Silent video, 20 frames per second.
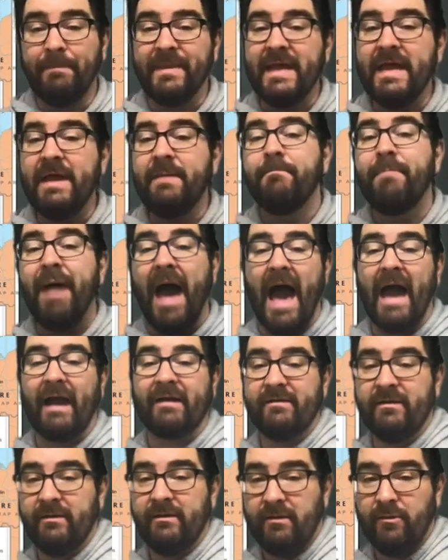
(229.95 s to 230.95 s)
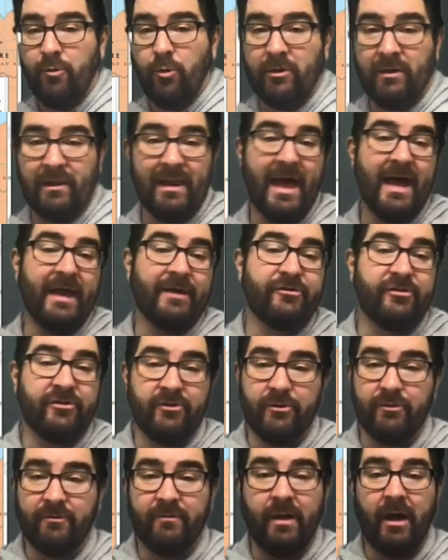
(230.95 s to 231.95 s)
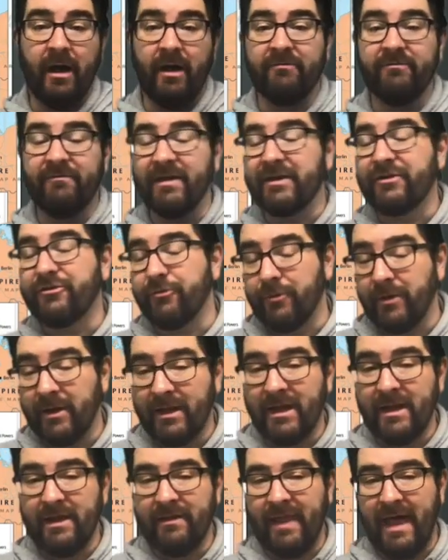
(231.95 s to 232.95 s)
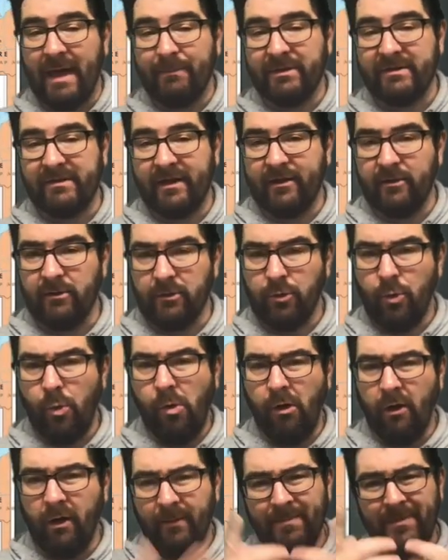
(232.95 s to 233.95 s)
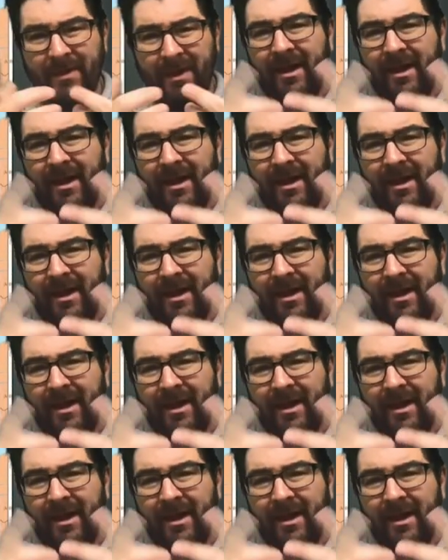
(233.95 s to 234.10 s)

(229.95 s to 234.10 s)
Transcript: impacted or led to a victory in that particular war.